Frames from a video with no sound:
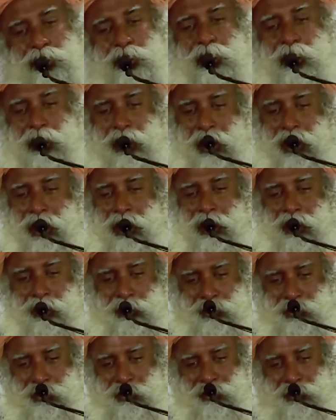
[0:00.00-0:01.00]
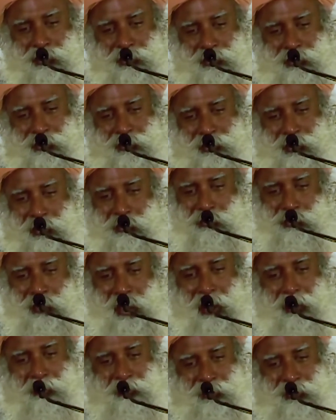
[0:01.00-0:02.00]
Kailash,
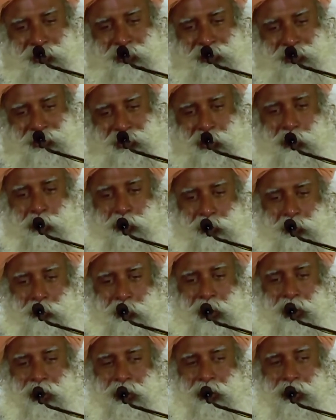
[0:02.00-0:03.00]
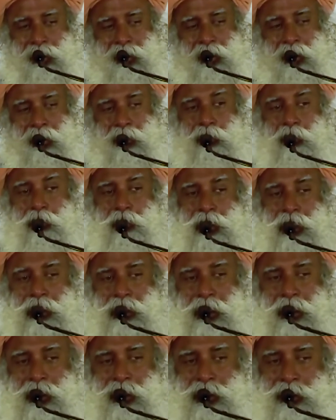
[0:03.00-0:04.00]
sometimes he goes away, only
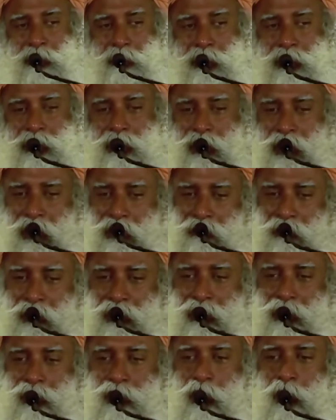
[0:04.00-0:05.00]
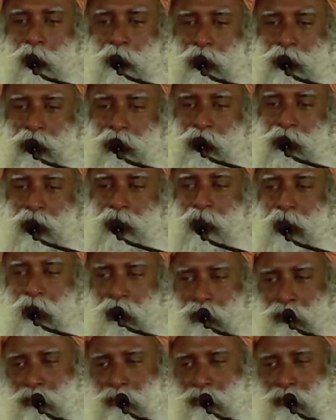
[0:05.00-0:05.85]
then he's missing, otherwise he's always sitting there.